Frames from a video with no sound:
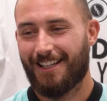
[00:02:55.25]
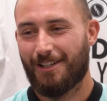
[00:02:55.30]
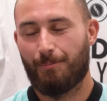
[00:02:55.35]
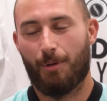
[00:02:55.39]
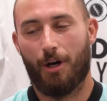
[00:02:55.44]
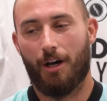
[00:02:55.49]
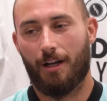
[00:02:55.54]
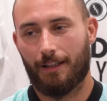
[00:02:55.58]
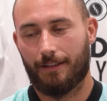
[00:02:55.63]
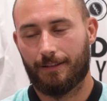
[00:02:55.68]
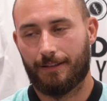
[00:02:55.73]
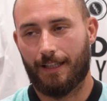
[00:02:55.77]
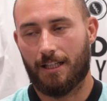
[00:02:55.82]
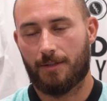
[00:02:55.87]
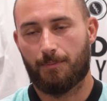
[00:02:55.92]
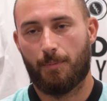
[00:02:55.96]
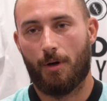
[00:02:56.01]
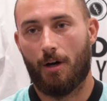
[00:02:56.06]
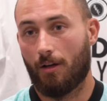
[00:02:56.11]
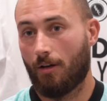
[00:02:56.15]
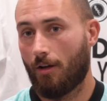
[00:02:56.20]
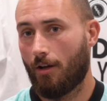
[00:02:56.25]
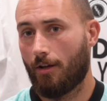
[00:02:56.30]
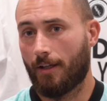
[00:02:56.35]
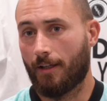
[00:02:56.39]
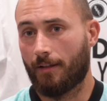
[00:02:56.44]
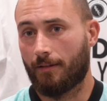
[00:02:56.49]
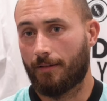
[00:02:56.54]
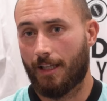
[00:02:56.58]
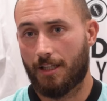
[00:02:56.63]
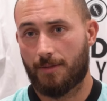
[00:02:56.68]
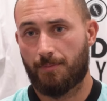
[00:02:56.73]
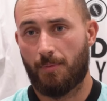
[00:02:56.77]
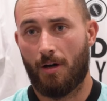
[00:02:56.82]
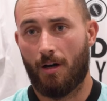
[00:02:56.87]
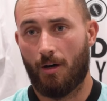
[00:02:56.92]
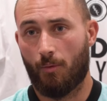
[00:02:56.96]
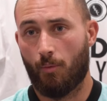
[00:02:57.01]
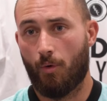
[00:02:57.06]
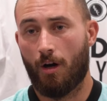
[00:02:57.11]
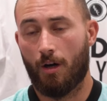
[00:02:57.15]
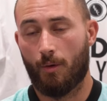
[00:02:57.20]
But that's part of learning. That's
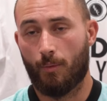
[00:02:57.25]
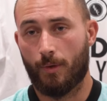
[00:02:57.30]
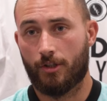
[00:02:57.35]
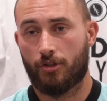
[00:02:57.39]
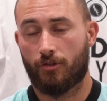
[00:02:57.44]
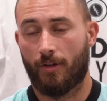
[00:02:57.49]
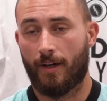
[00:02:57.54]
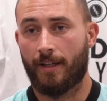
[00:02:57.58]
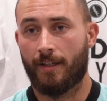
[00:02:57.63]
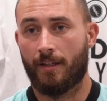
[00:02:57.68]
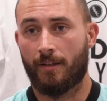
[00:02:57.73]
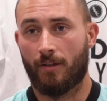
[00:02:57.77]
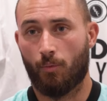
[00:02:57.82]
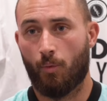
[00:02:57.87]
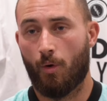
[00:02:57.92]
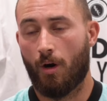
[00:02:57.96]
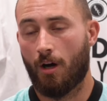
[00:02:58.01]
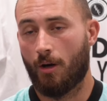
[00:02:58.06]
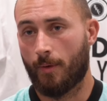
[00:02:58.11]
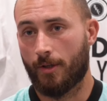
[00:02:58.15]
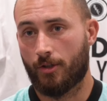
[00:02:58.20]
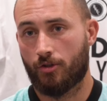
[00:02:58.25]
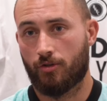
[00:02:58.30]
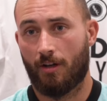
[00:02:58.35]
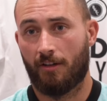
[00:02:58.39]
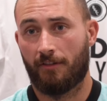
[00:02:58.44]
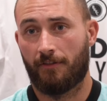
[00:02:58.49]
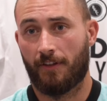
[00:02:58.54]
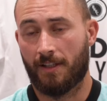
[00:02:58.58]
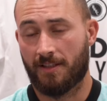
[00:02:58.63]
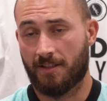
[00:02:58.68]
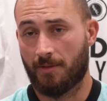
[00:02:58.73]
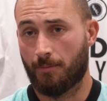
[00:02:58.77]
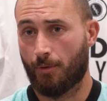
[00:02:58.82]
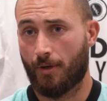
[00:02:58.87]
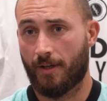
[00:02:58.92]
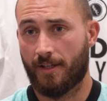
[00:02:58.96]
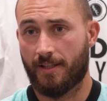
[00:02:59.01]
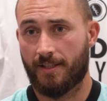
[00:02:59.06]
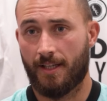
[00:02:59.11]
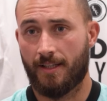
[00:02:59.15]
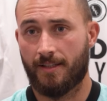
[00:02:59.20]
part of why we train and why we try things in
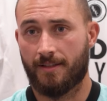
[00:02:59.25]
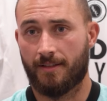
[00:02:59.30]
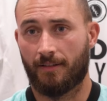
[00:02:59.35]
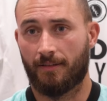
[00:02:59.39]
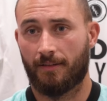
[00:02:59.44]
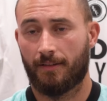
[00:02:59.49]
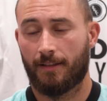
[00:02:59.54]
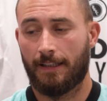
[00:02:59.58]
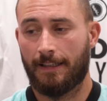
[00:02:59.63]
pre-season.